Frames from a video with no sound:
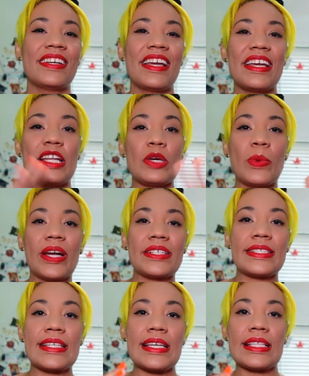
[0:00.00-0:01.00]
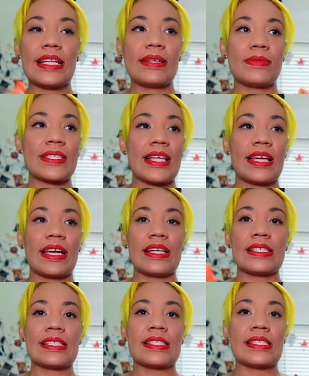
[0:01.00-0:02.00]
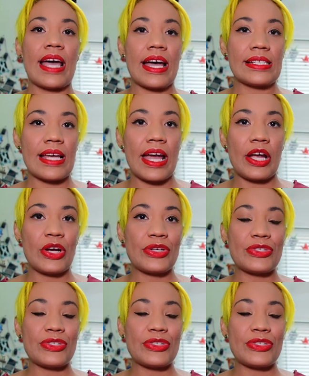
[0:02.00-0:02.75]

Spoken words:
anywhere see that it was like a satire.